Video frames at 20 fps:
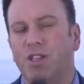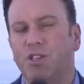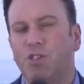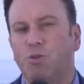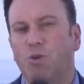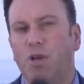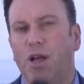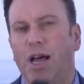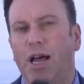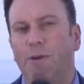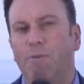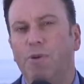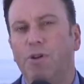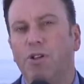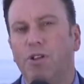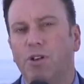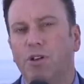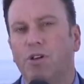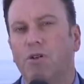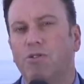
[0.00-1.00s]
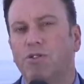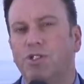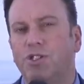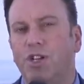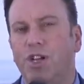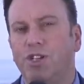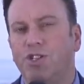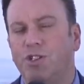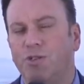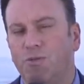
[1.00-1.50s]
this will happen in
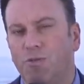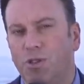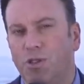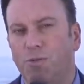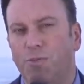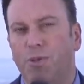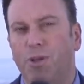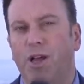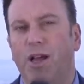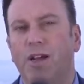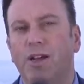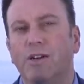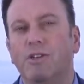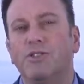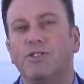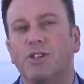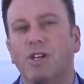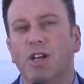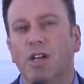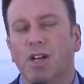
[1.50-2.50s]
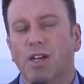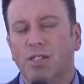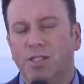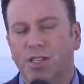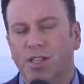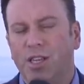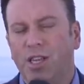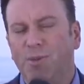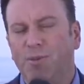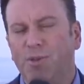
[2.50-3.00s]
negotiation with the players
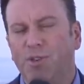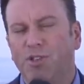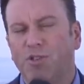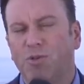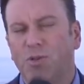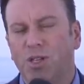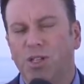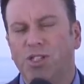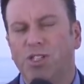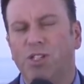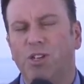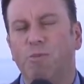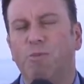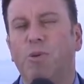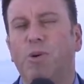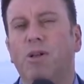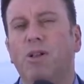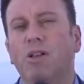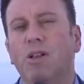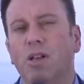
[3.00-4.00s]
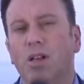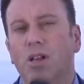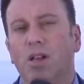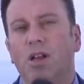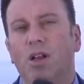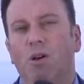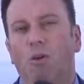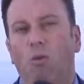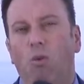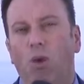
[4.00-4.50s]
to keep this really simple.
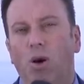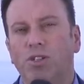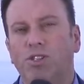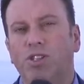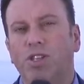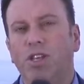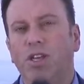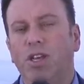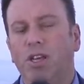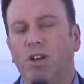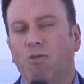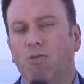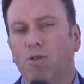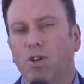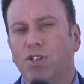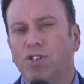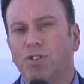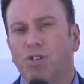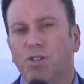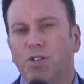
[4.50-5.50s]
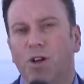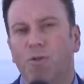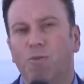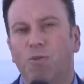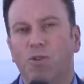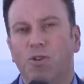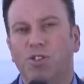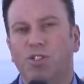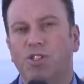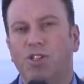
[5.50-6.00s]
Once the original
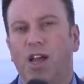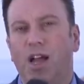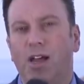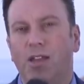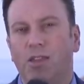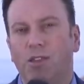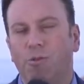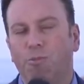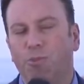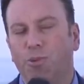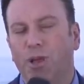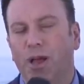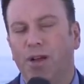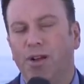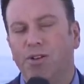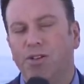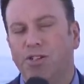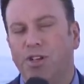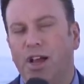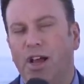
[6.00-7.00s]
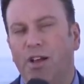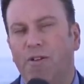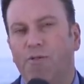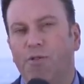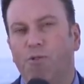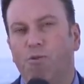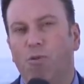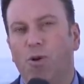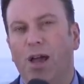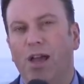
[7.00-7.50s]
number is set, the players have
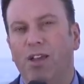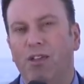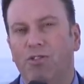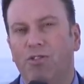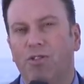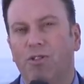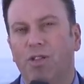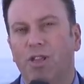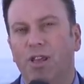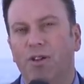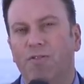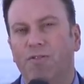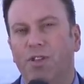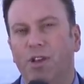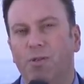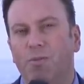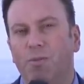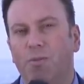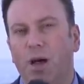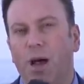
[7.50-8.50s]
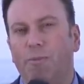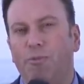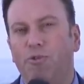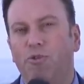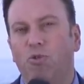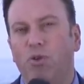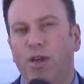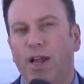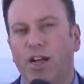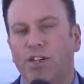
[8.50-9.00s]
the right to lift it up
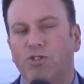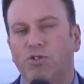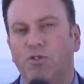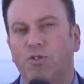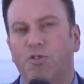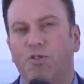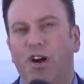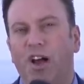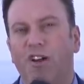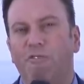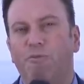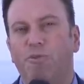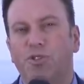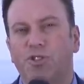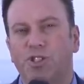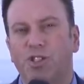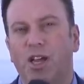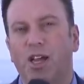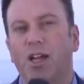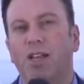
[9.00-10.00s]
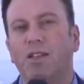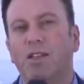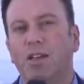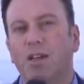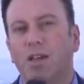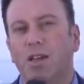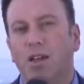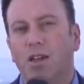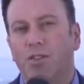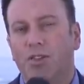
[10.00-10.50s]
to an extra 5%.
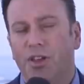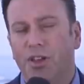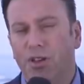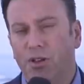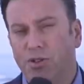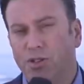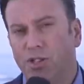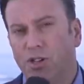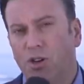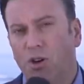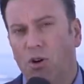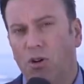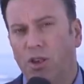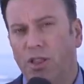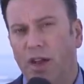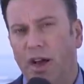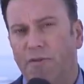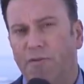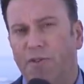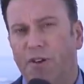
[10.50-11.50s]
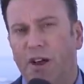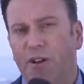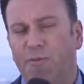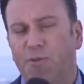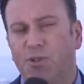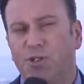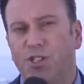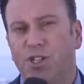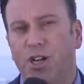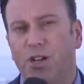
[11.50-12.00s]
They used to go to that
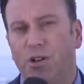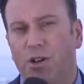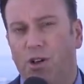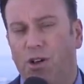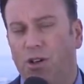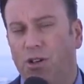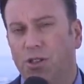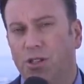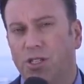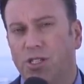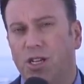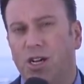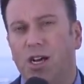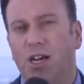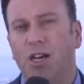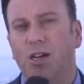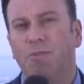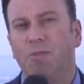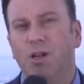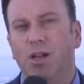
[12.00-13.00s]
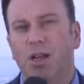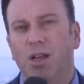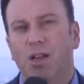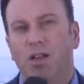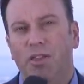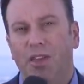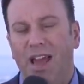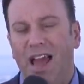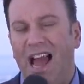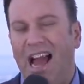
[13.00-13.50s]
5% all the time.
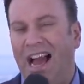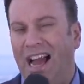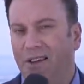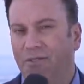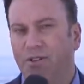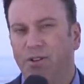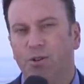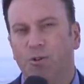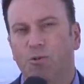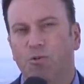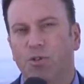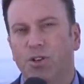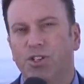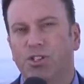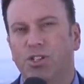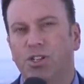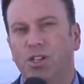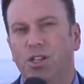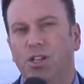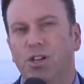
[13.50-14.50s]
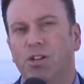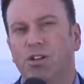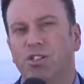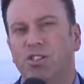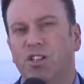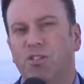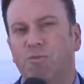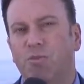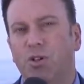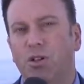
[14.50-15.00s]
They haven't in recent
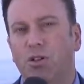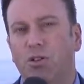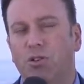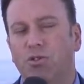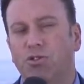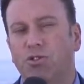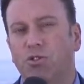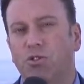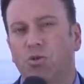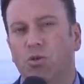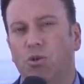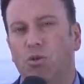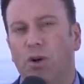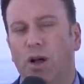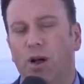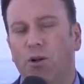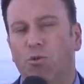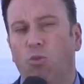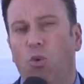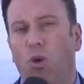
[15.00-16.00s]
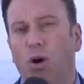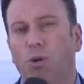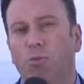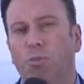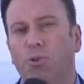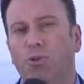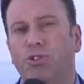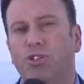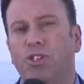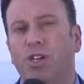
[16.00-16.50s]
years. They've been closer to around
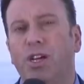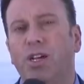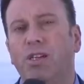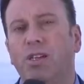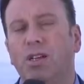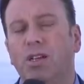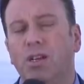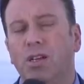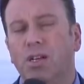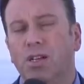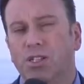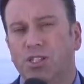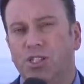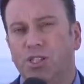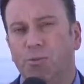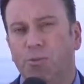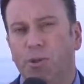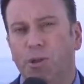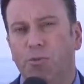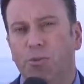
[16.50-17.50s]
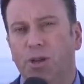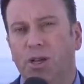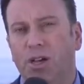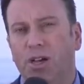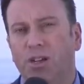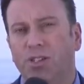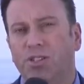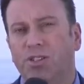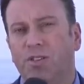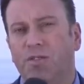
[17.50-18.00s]
1% simply
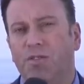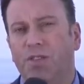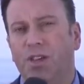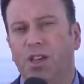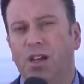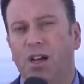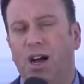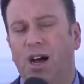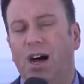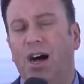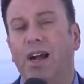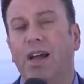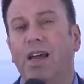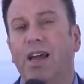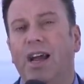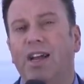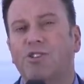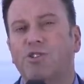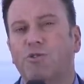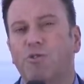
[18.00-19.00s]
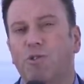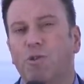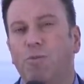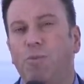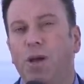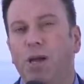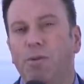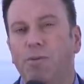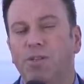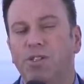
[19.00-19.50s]
because of the high escrow
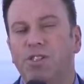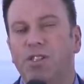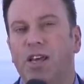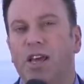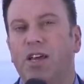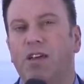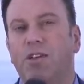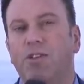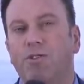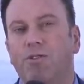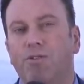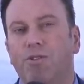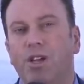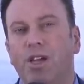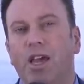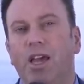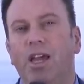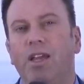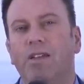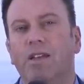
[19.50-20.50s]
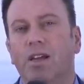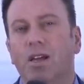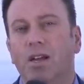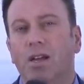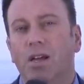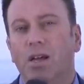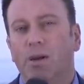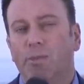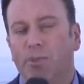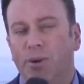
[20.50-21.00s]
payments that can create.
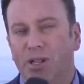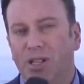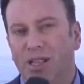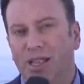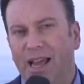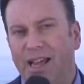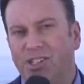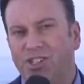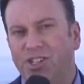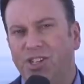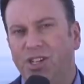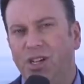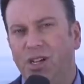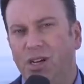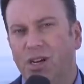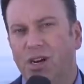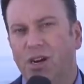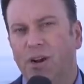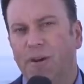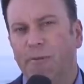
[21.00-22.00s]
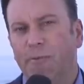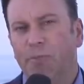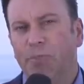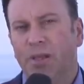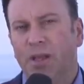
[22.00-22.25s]
But next year,